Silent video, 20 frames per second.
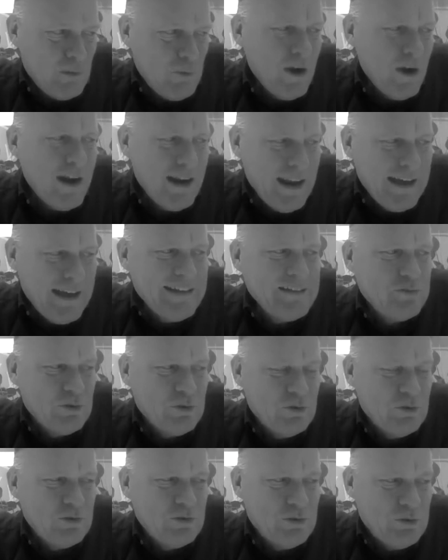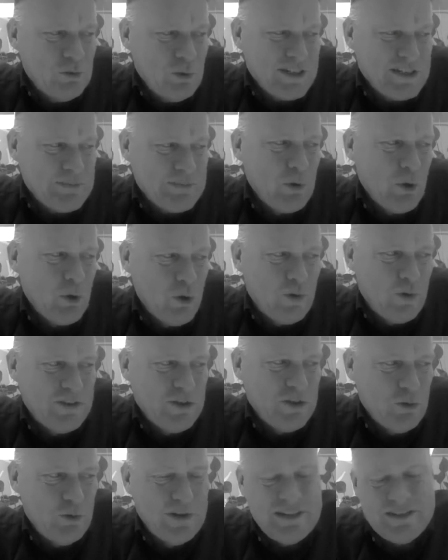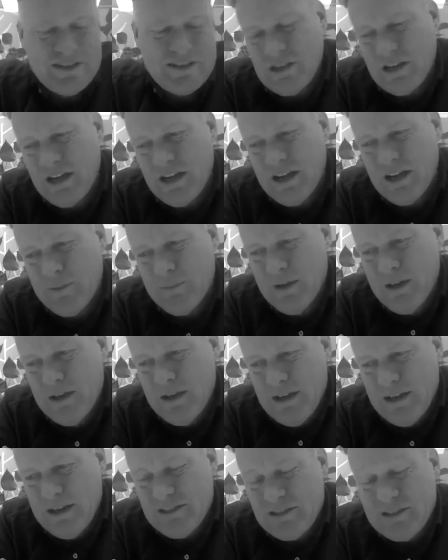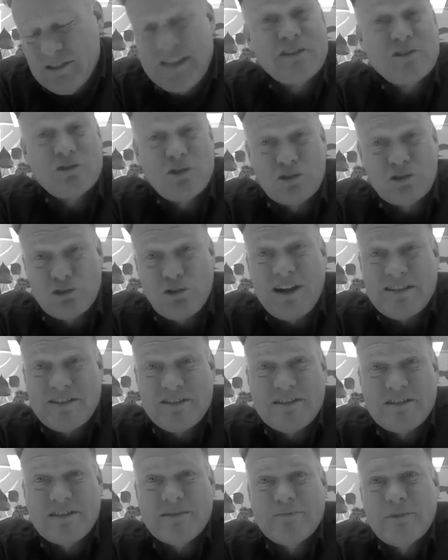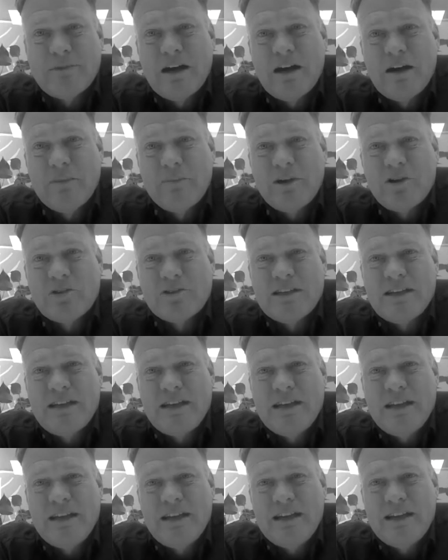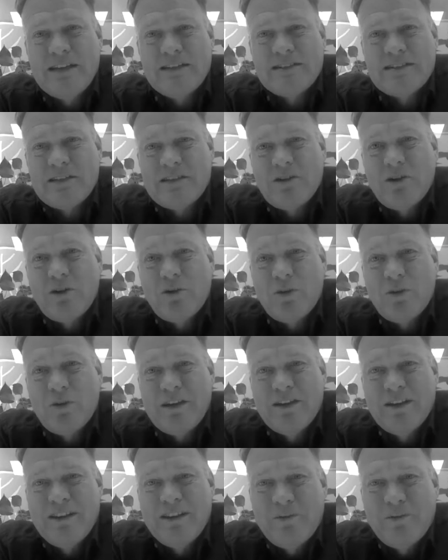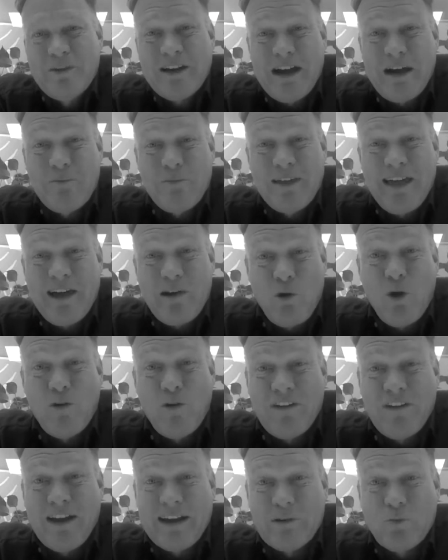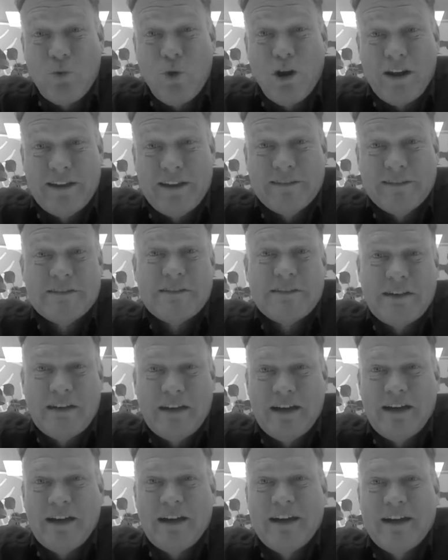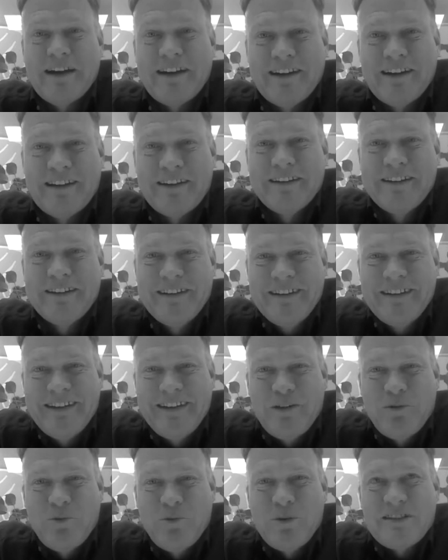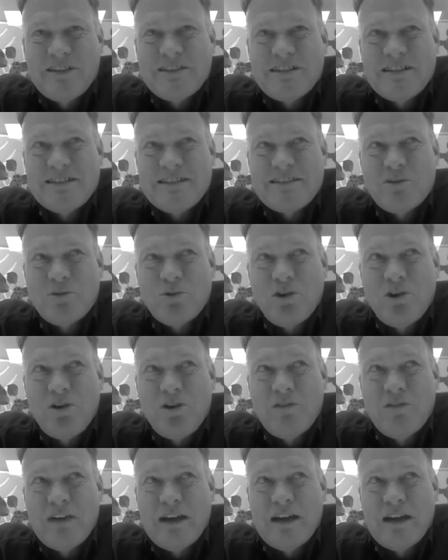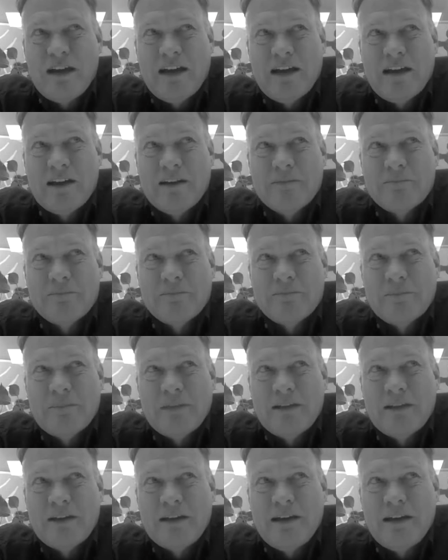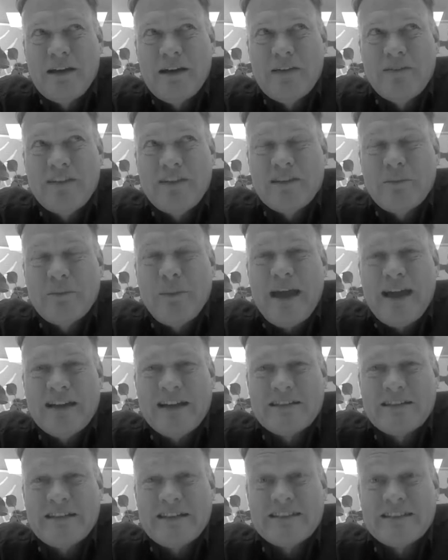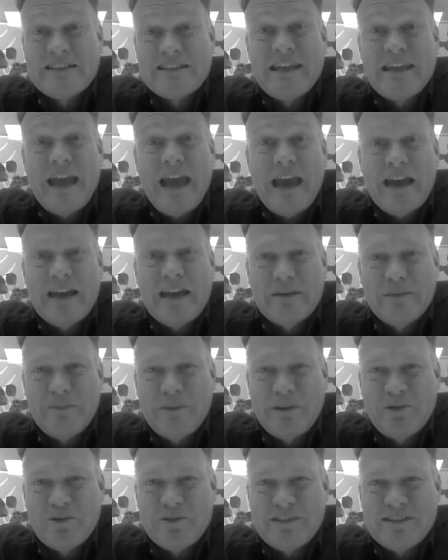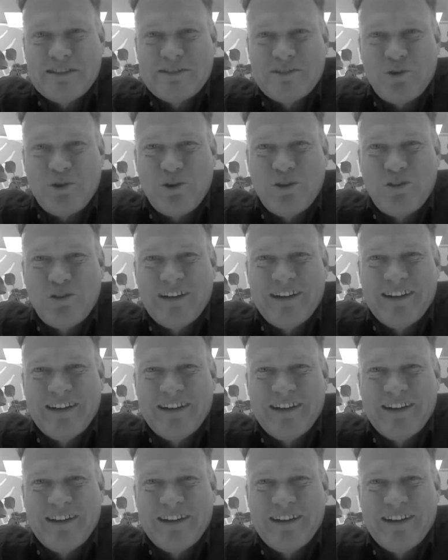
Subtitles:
what I like to explore with you is digital trust, because it is we come with our offline wallet, which is sort of I think the banks get scared because it's sort of